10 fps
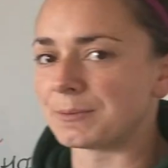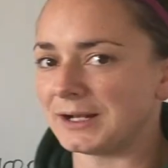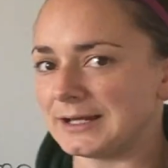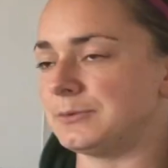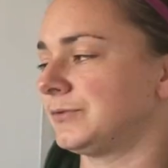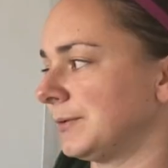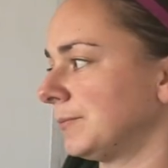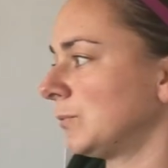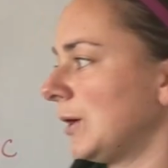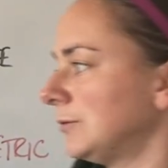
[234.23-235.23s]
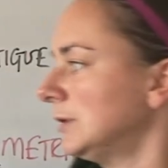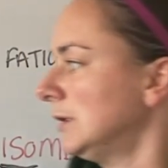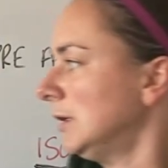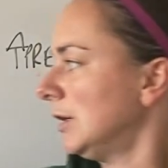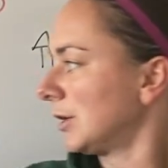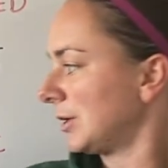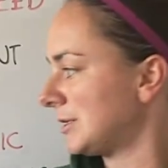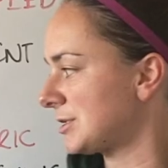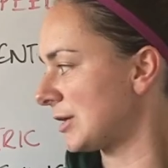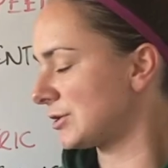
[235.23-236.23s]
to play with them? Well,
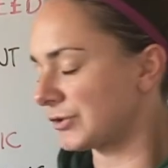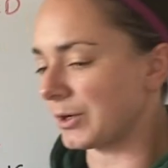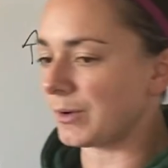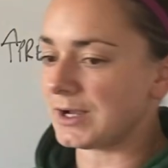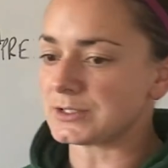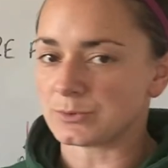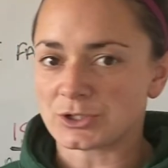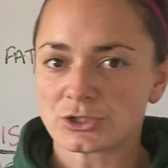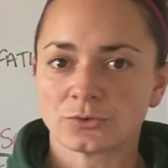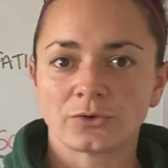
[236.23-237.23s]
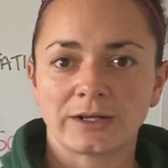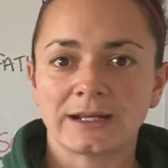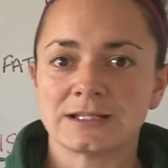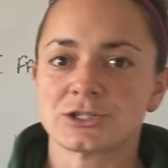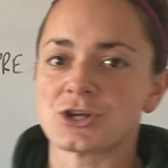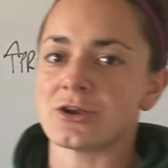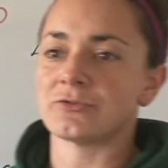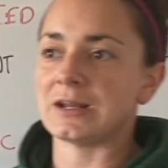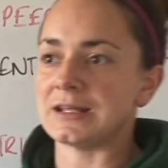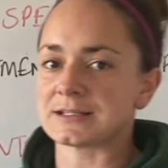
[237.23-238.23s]
concentric wise, we're shortening,
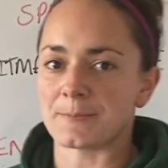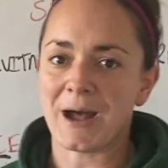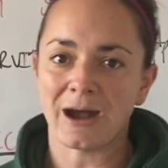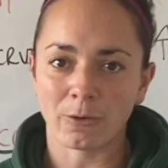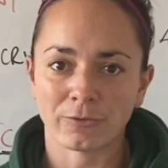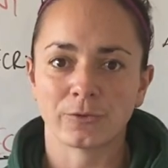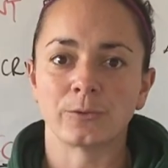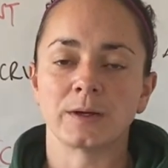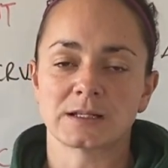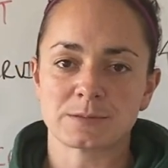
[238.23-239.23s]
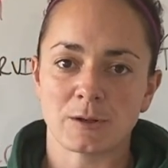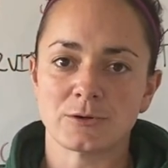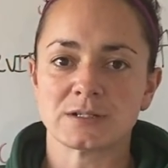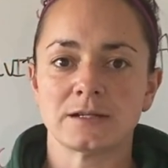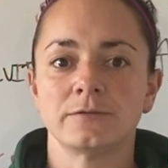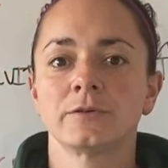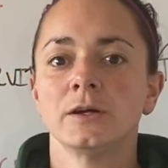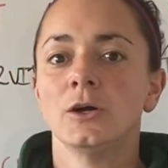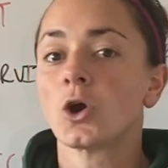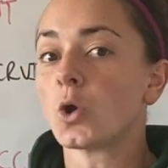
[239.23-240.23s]
it's a powerful, explosive,
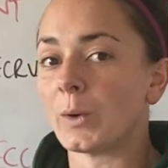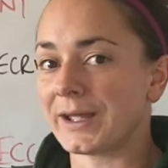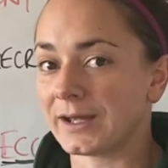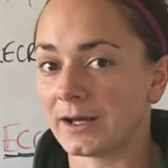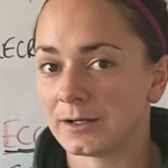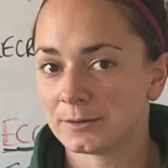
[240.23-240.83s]
quicker